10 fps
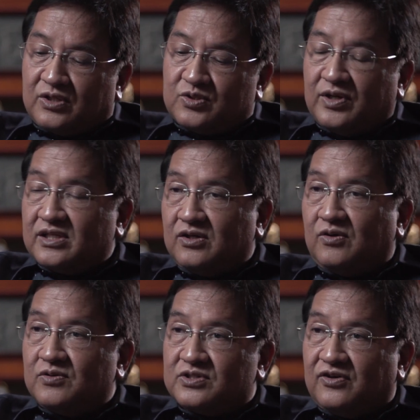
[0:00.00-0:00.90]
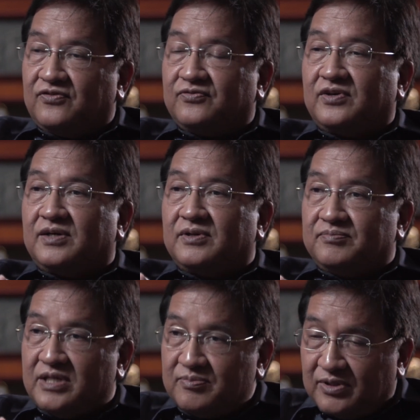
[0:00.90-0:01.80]
twin goals of
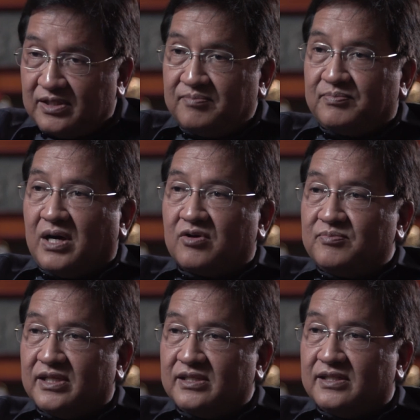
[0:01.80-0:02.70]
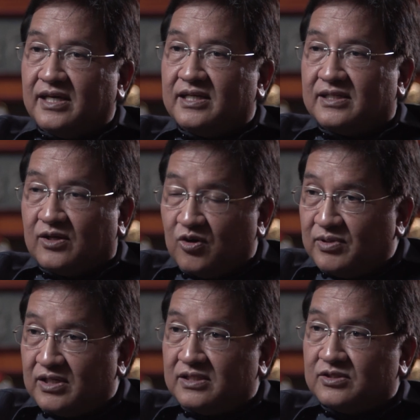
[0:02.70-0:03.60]
people empowerment and
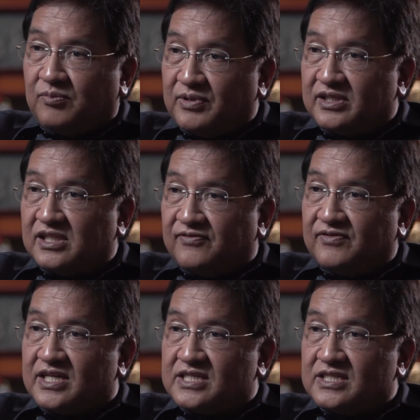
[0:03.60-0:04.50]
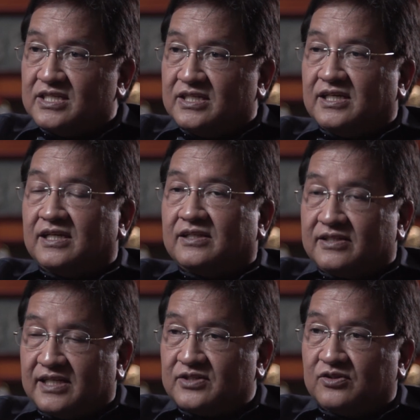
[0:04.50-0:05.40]
global competitiveness,
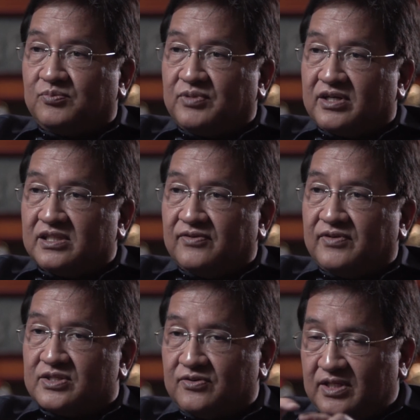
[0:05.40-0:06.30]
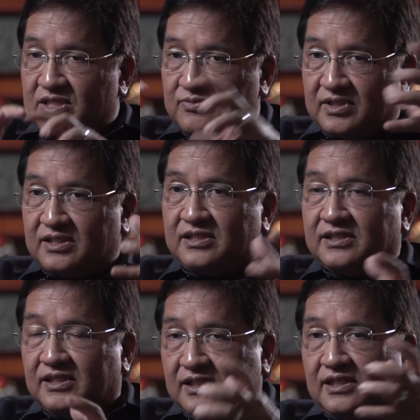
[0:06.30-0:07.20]
international competitiveness. So these were
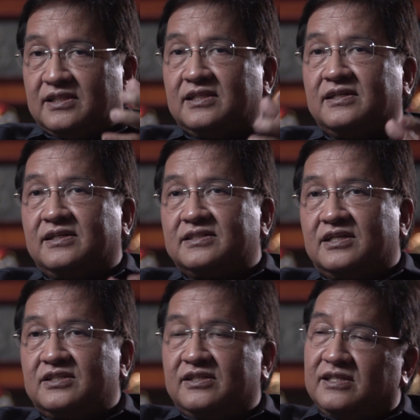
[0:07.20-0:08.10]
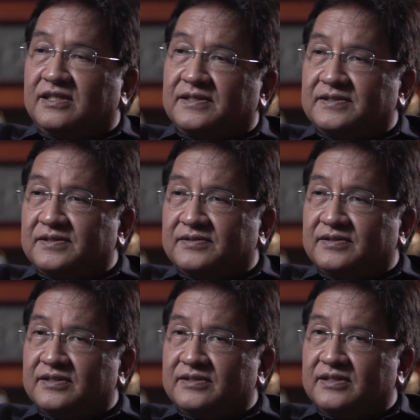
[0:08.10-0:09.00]
essentially
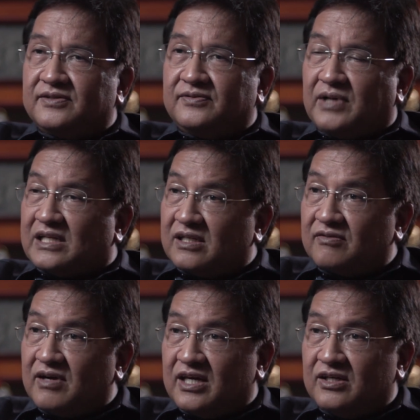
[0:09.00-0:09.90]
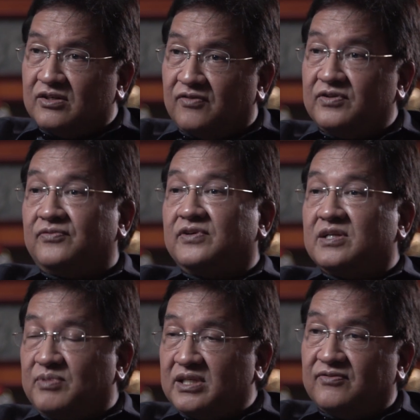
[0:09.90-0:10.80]
the battle cry of the
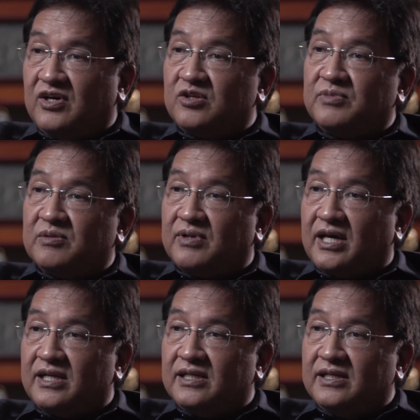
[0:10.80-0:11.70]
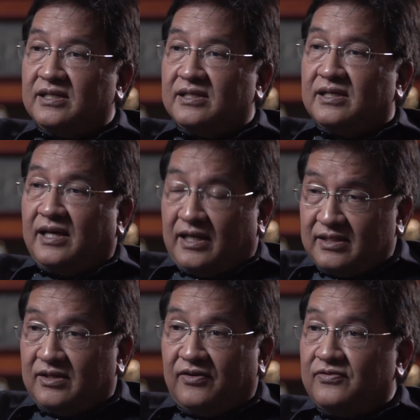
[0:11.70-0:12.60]
Philippine Development Plan
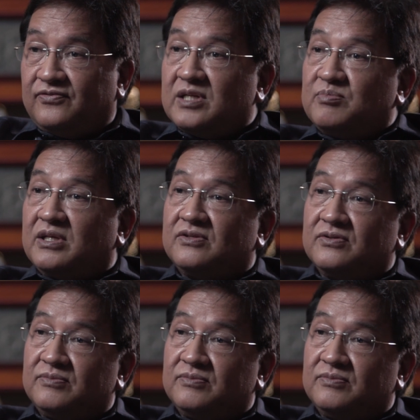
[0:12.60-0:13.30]
and of Philippines